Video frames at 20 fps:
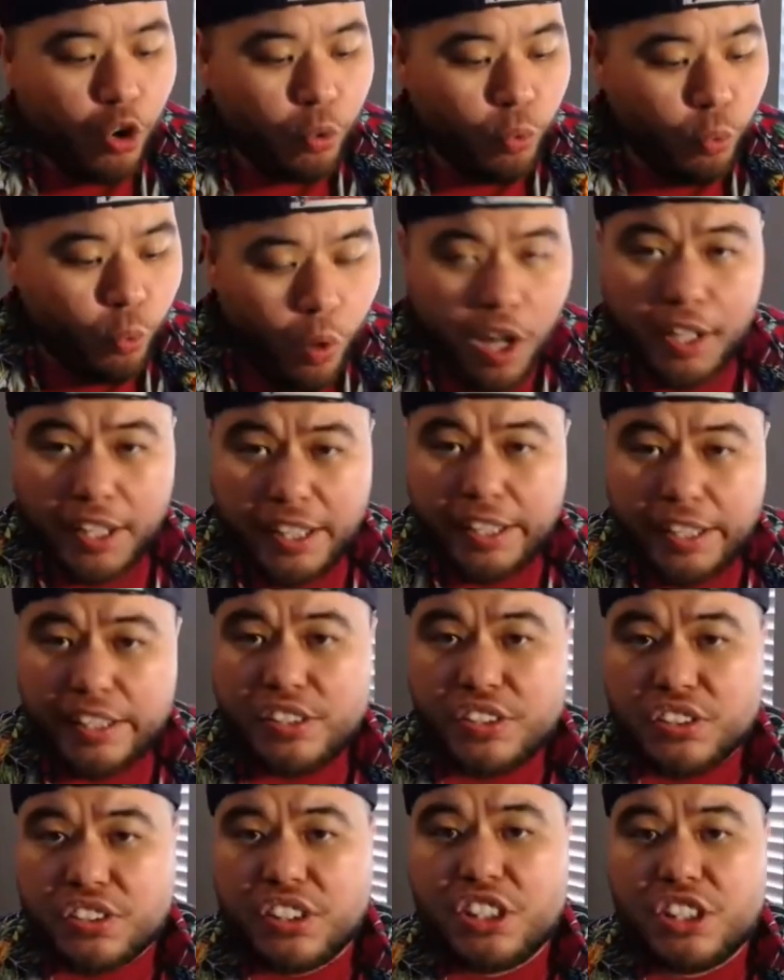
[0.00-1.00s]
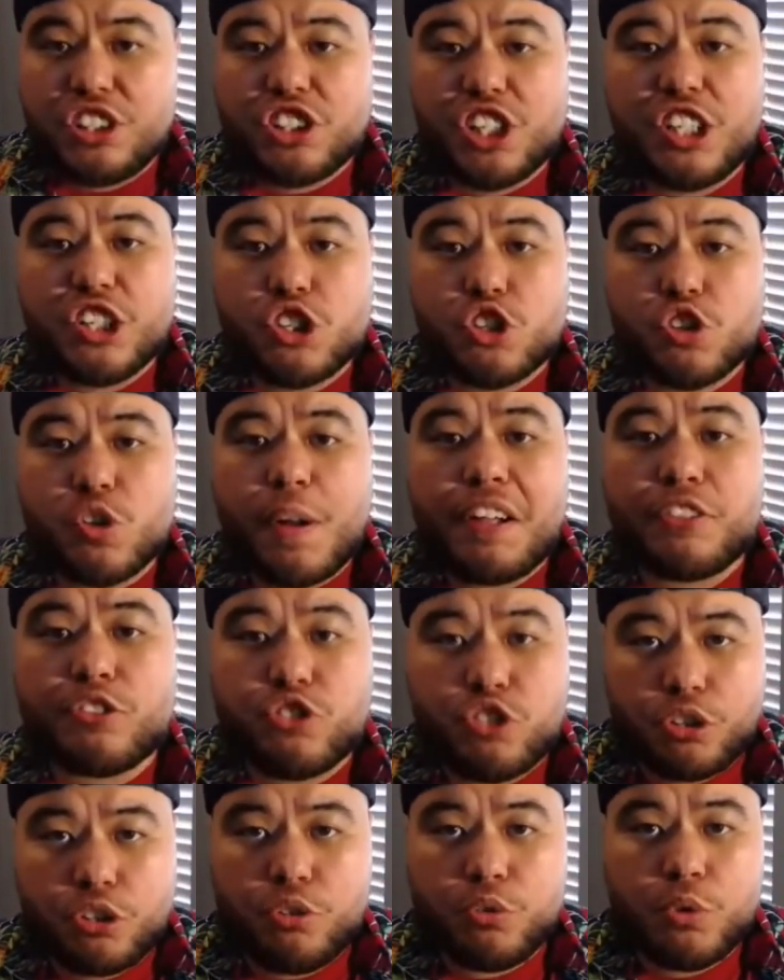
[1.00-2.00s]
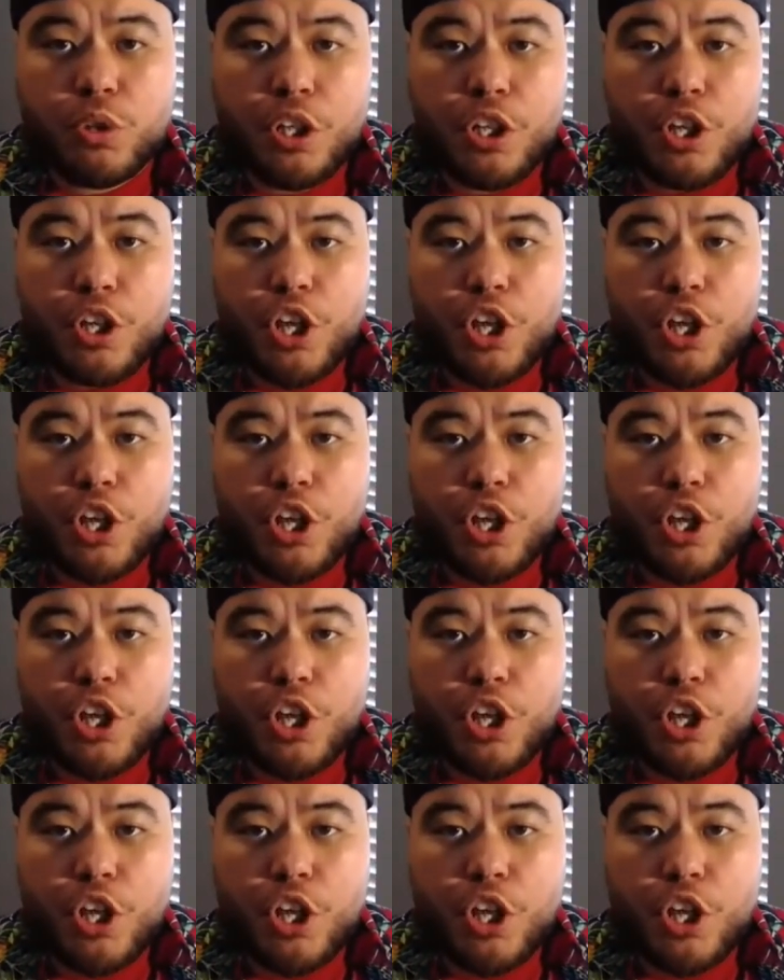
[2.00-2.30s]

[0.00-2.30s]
what can CJ Stroud do